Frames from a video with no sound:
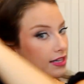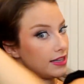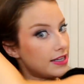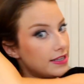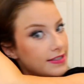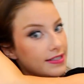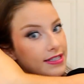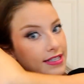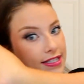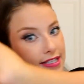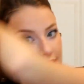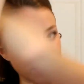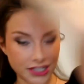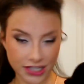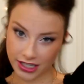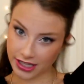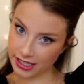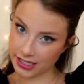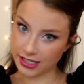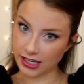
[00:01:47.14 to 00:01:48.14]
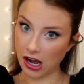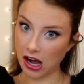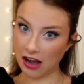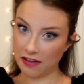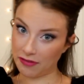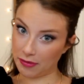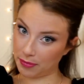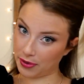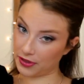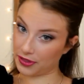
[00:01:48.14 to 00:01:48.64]
Then just section this
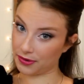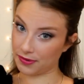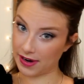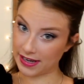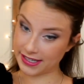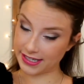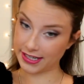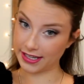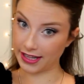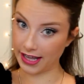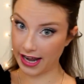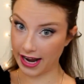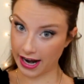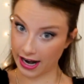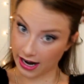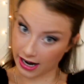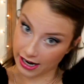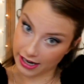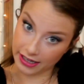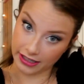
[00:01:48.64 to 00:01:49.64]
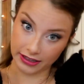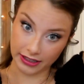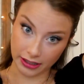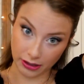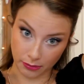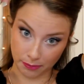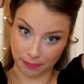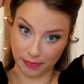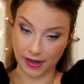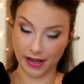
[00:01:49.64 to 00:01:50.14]
off and put the rest of the hair in a
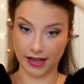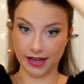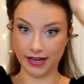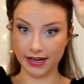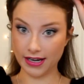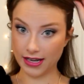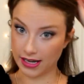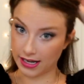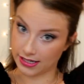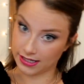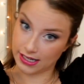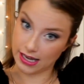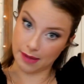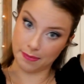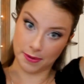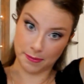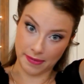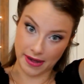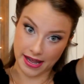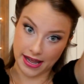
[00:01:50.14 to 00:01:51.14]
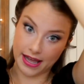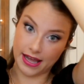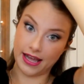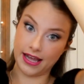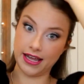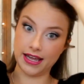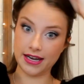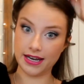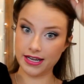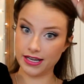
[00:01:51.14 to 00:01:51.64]
little bun on top of my
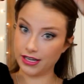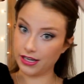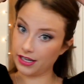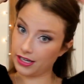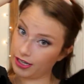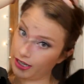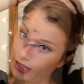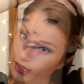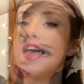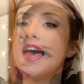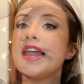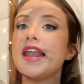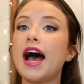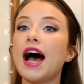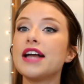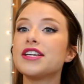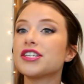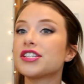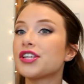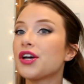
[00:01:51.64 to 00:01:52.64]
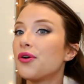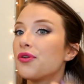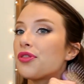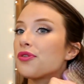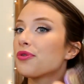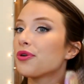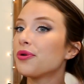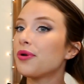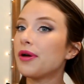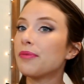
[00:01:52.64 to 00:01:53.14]
head. Then I just go
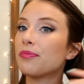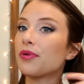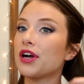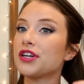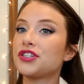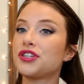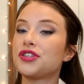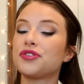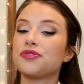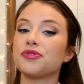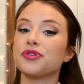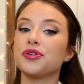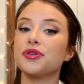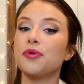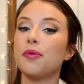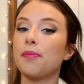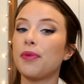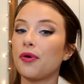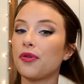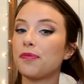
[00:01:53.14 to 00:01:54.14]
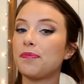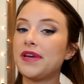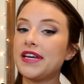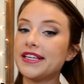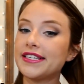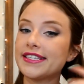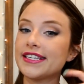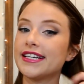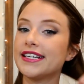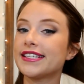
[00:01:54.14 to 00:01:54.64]
through and brush through both
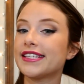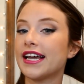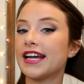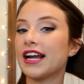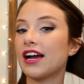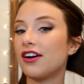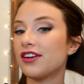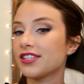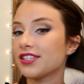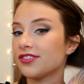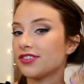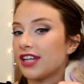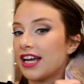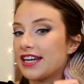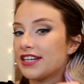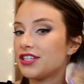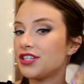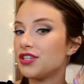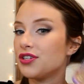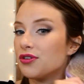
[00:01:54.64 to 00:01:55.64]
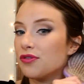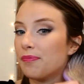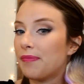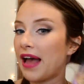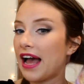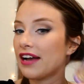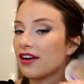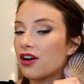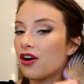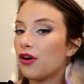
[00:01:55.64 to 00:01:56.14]
pieces, and I also like to
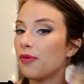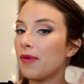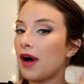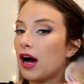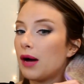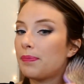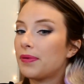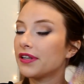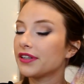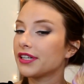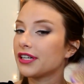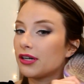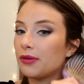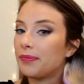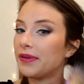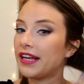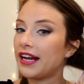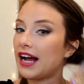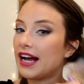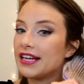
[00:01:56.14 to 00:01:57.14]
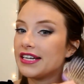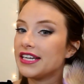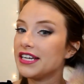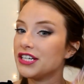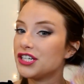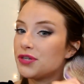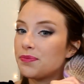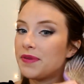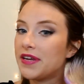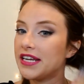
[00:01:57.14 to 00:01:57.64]
back comb up a little bit on
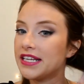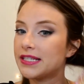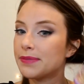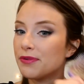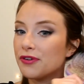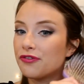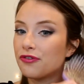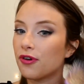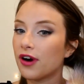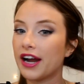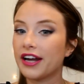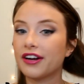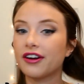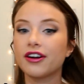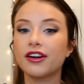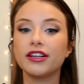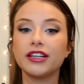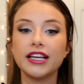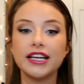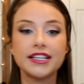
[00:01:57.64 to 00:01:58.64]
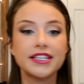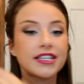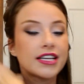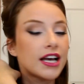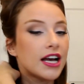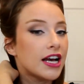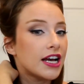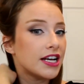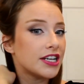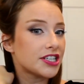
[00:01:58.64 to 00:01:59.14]
each piece before I curl it,
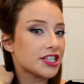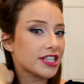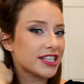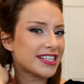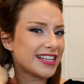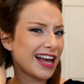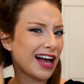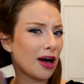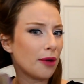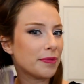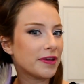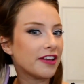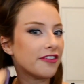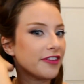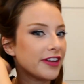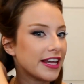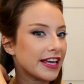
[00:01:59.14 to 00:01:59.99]
just to help give